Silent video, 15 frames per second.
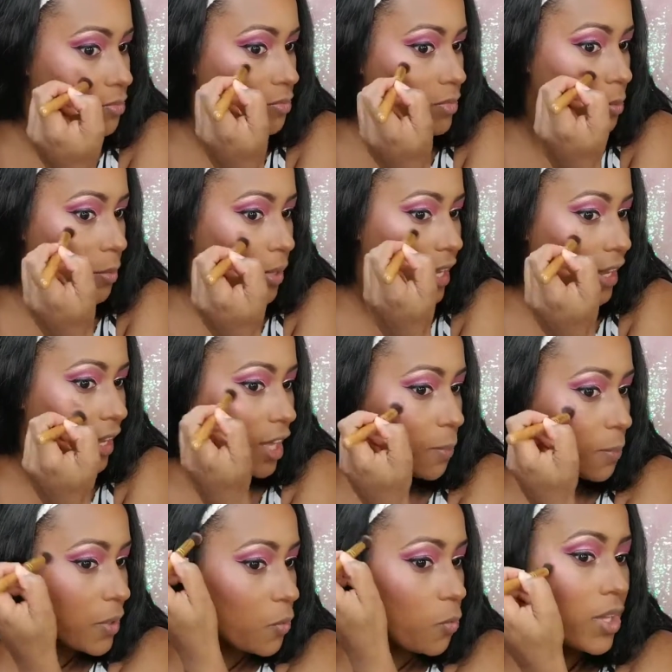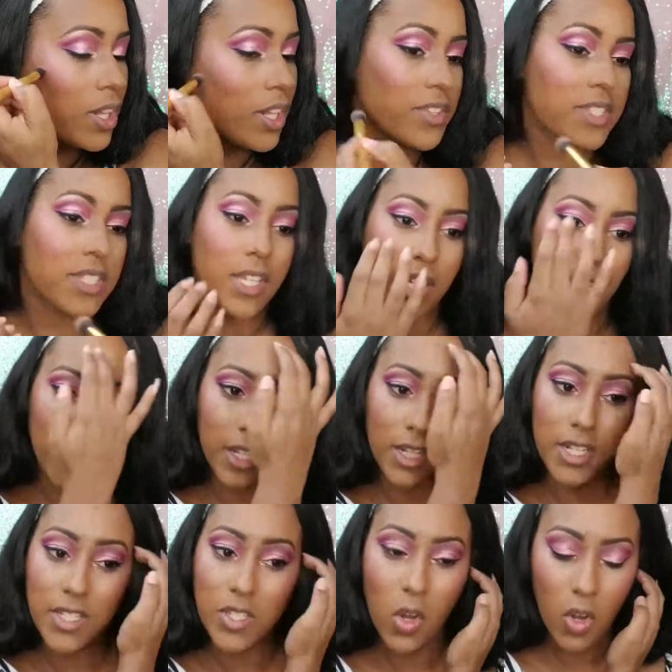Makeup and what looks good
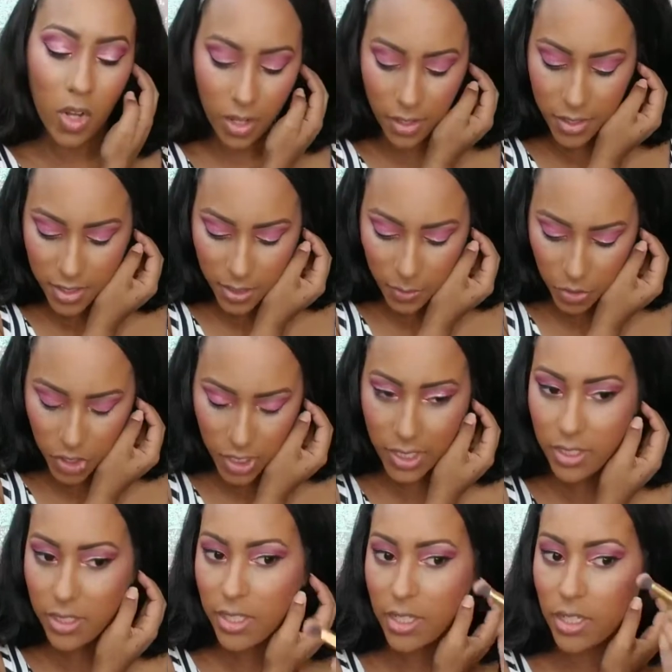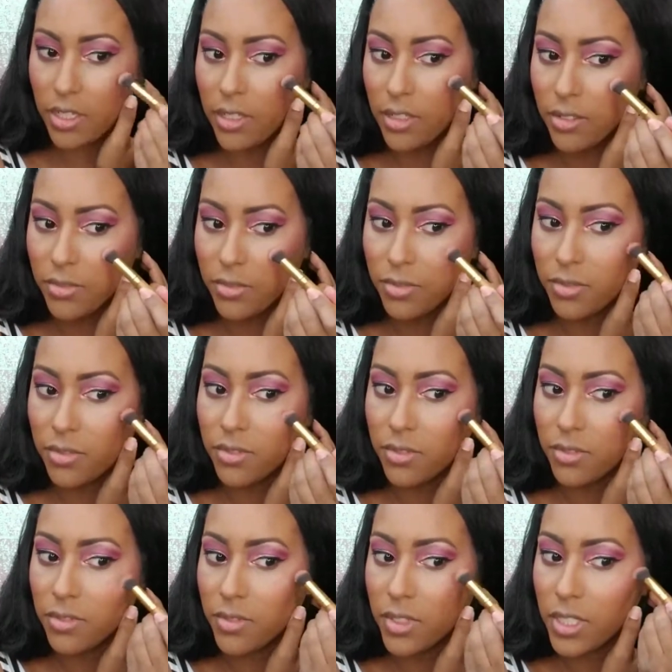is all subjective,
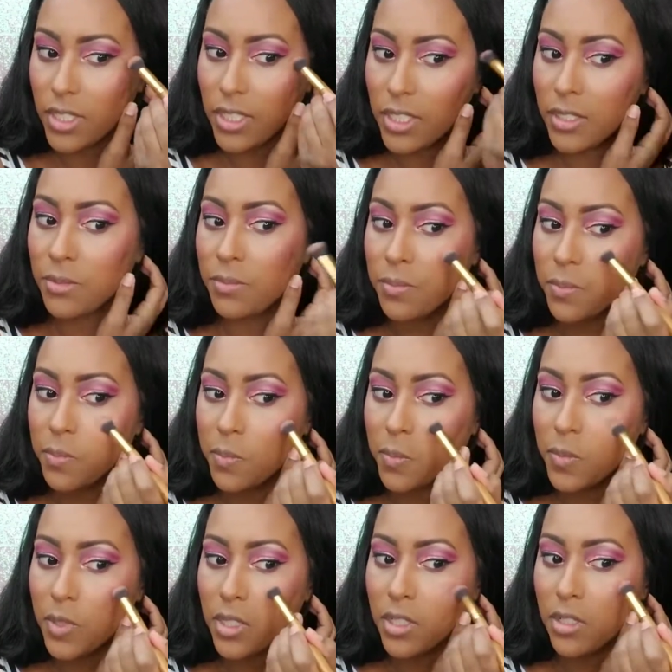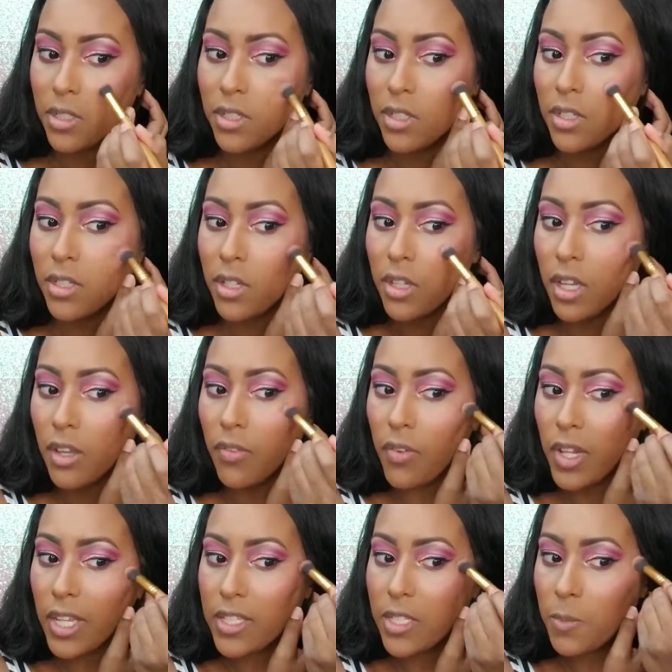really. If
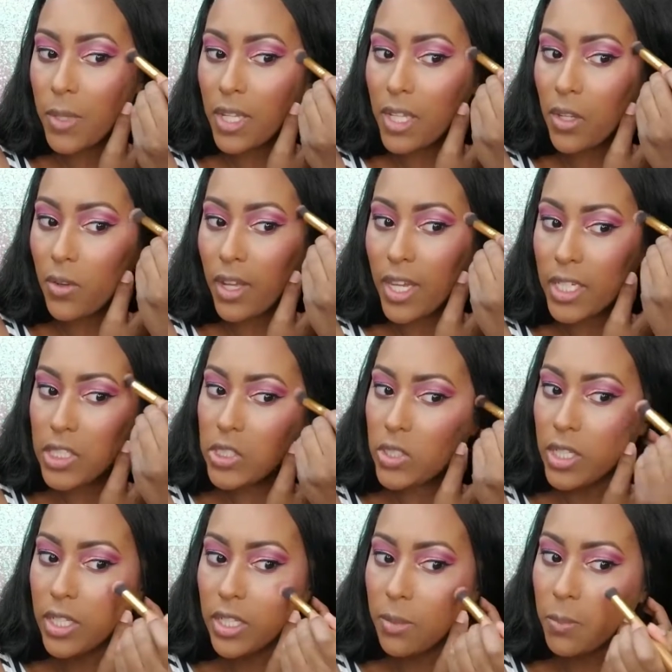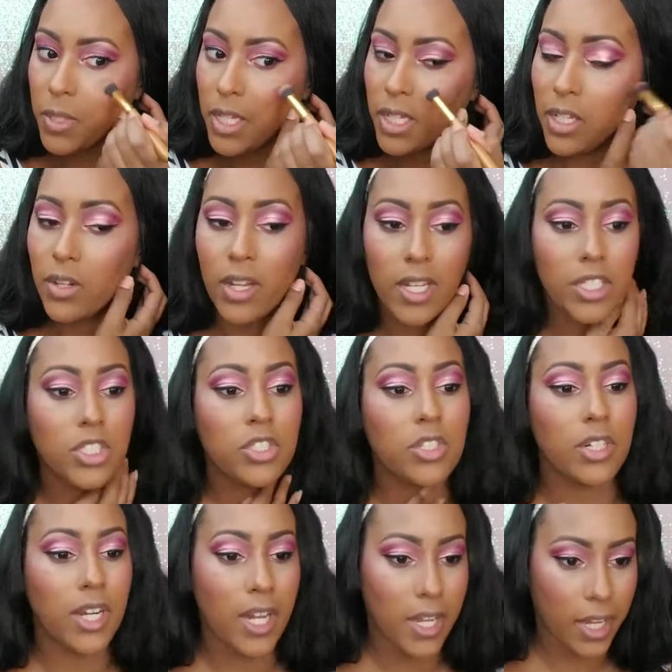you like to be a little extra, then be a little
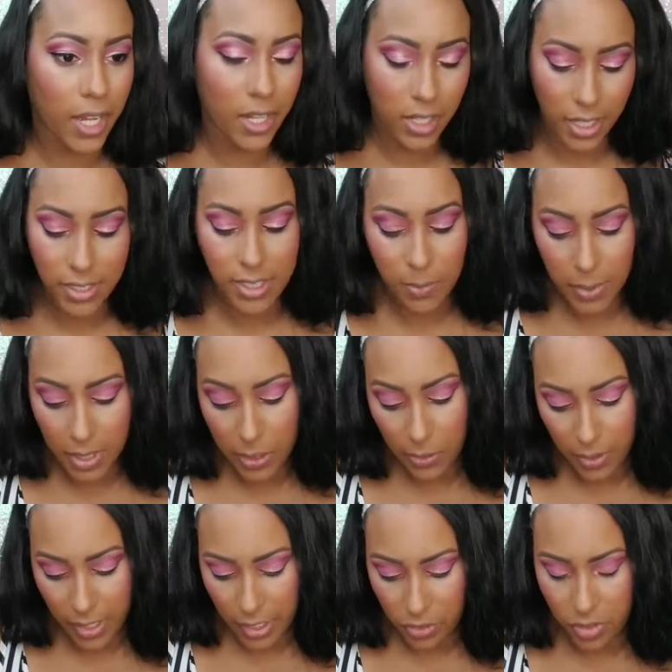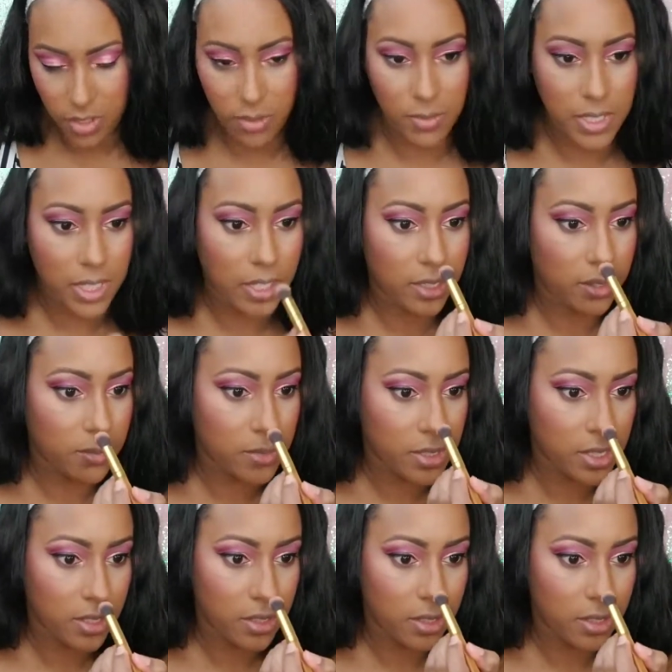extra. I like to be a little extra sometimes.